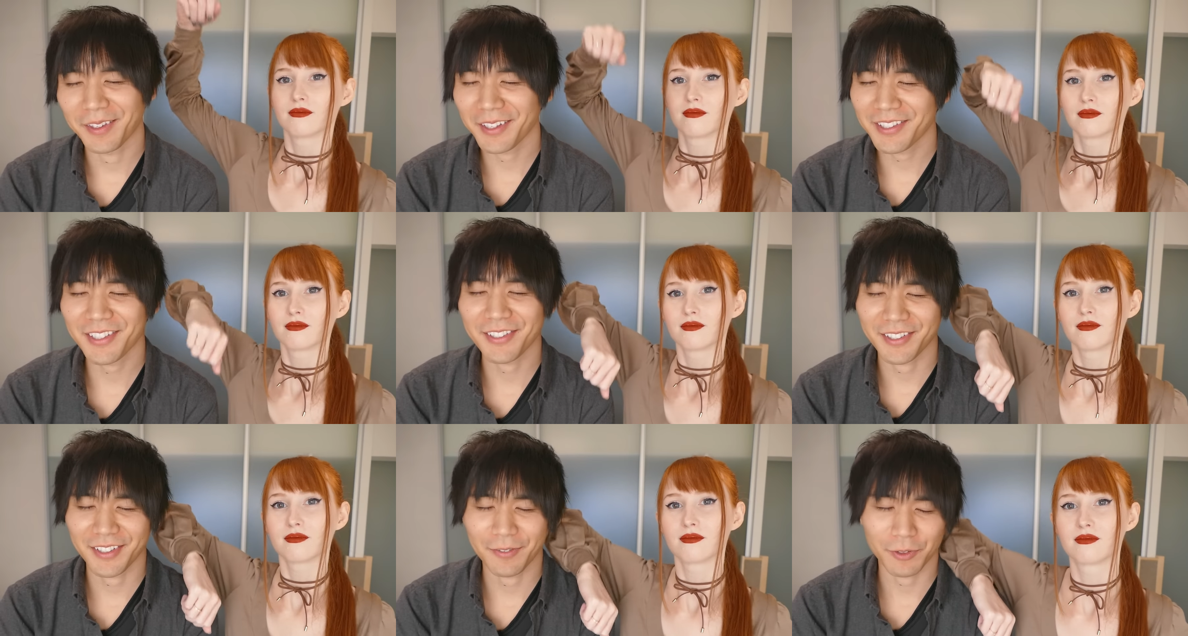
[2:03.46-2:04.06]
Speaker 1: This
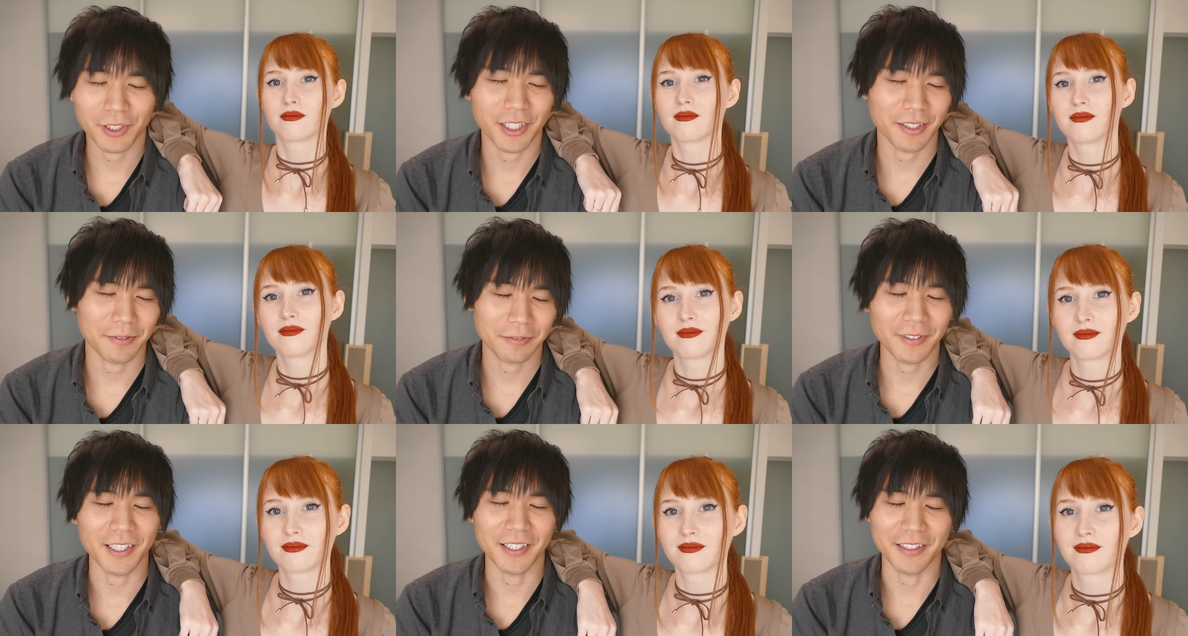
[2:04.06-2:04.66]
is really
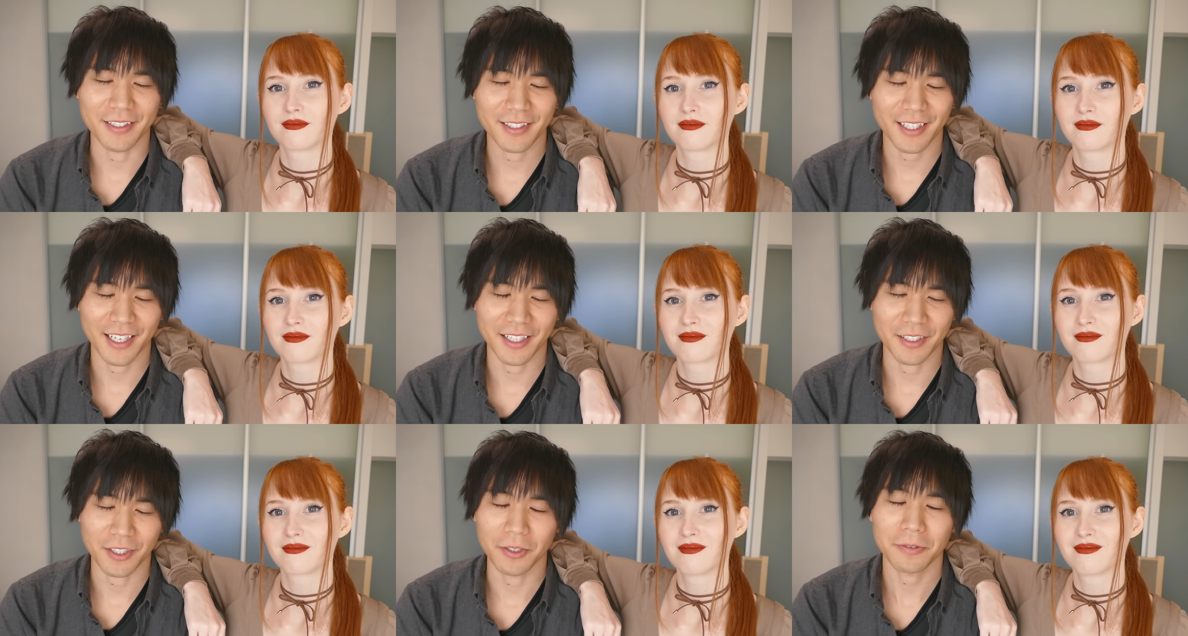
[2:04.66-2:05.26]
fun
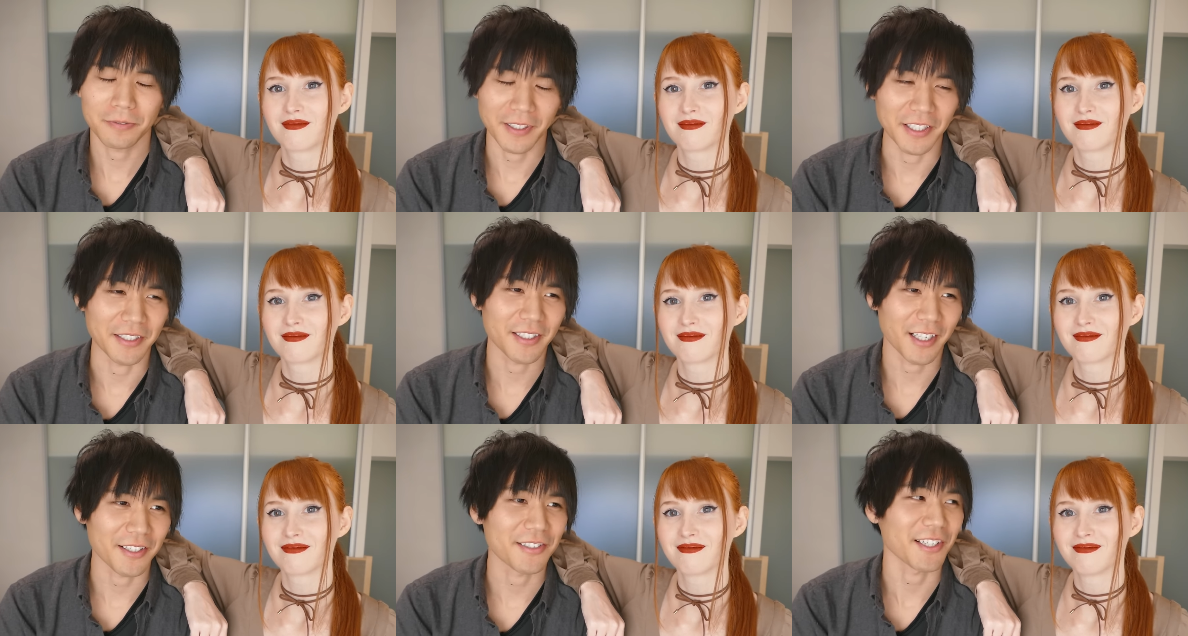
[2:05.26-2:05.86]
and no fun
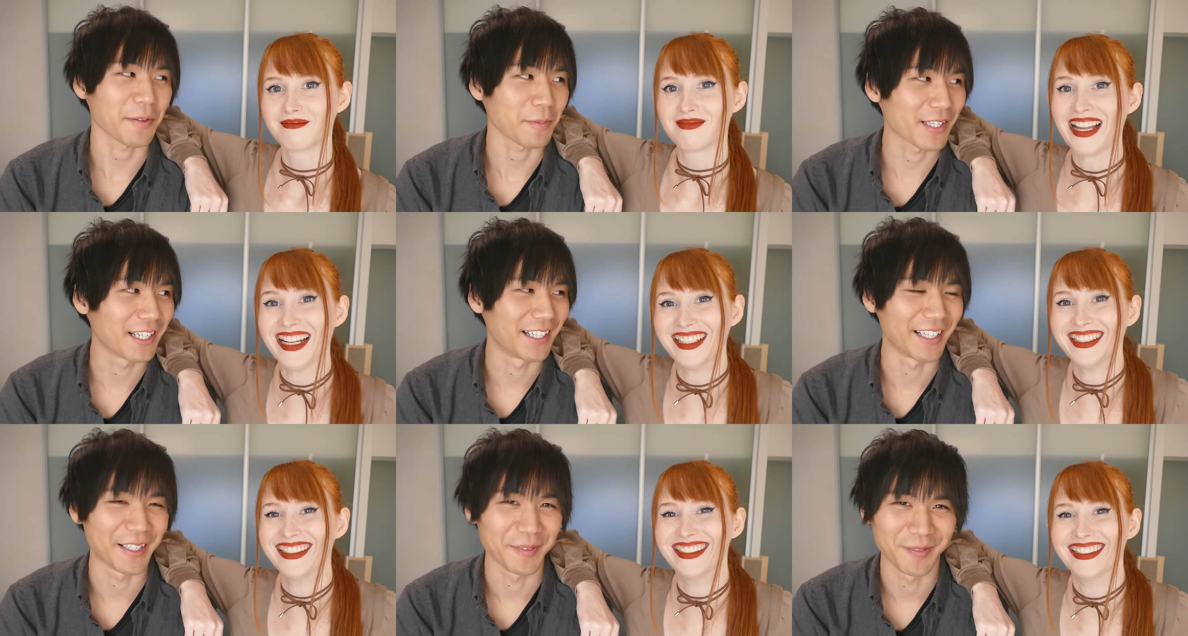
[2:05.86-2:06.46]
at the same
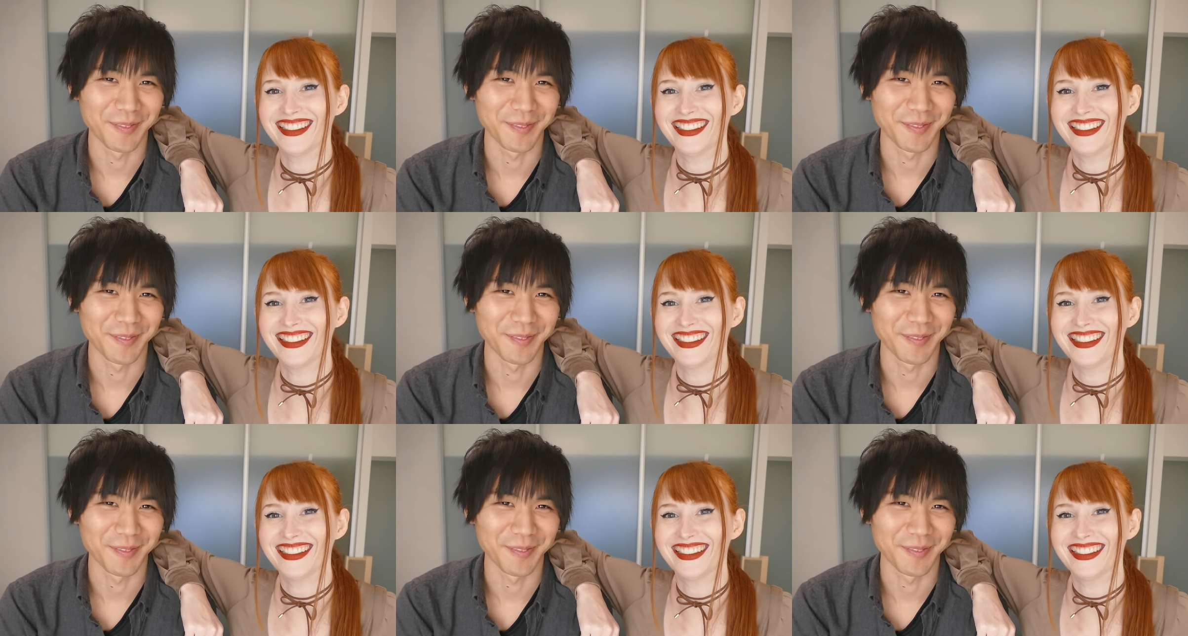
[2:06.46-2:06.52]
time.